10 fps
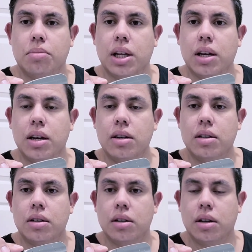
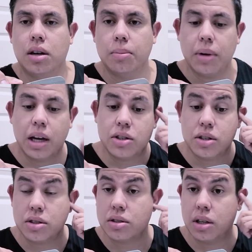blade um,
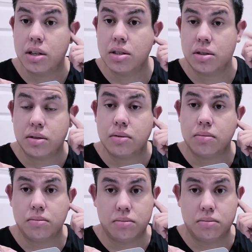edges is,